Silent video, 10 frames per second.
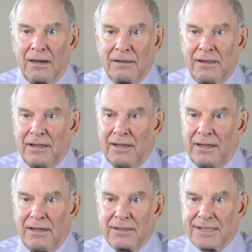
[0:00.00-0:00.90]

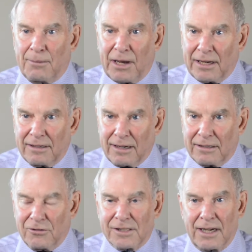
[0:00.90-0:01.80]
the
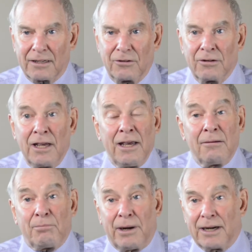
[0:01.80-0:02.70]
semiconductor sector.
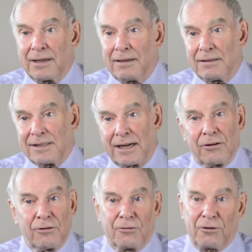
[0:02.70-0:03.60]
But Senator